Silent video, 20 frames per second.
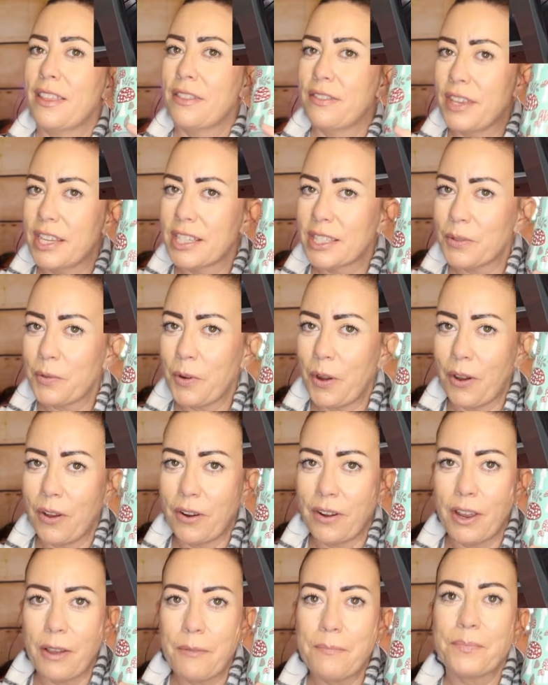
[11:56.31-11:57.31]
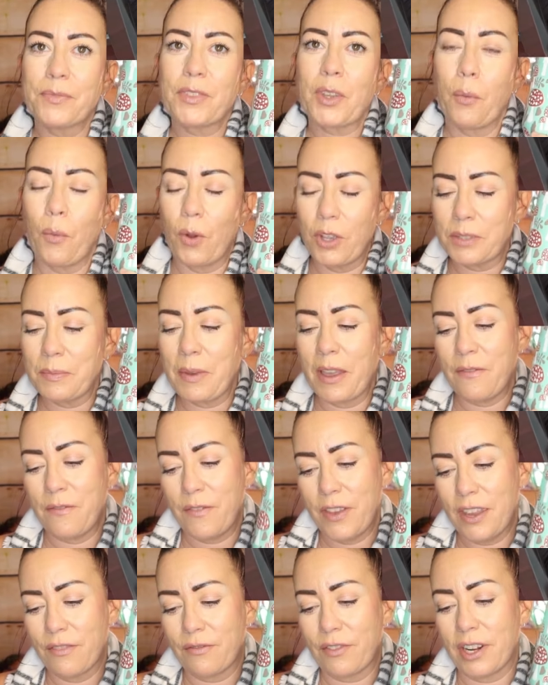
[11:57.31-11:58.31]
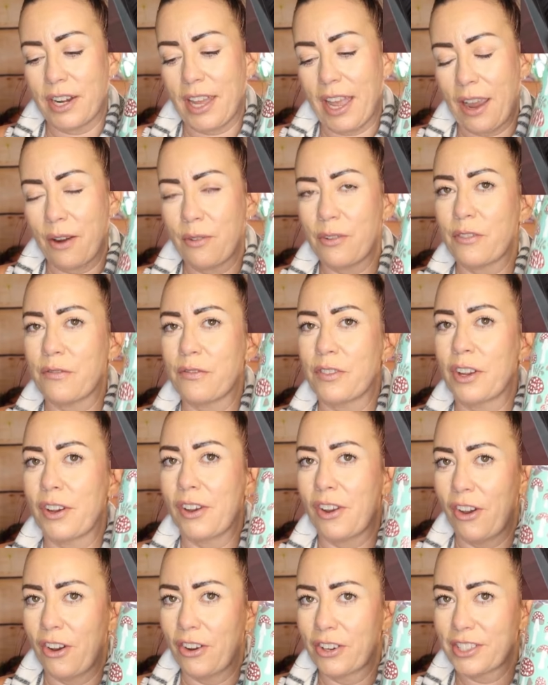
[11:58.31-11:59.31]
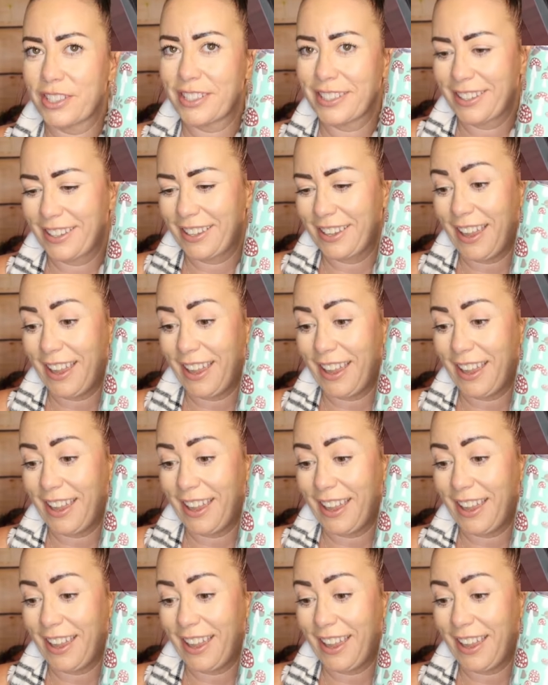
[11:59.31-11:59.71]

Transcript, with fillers: This one was my favourite out of the lot.